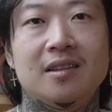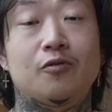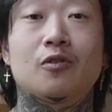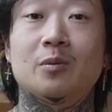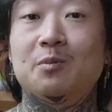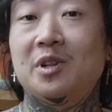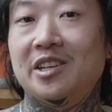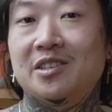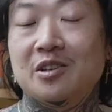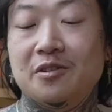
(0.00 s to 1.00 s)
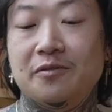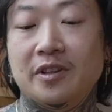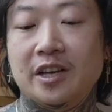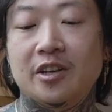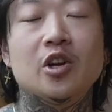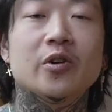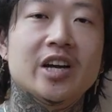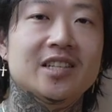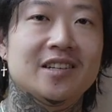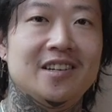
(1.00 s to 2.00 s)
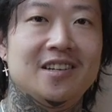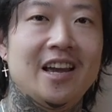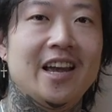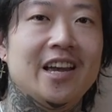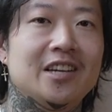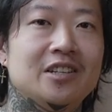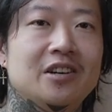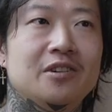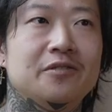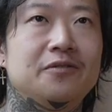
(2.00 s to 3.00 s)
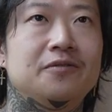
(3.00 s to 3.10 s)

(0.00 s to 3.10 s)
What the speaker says: from a place of like curiosity and of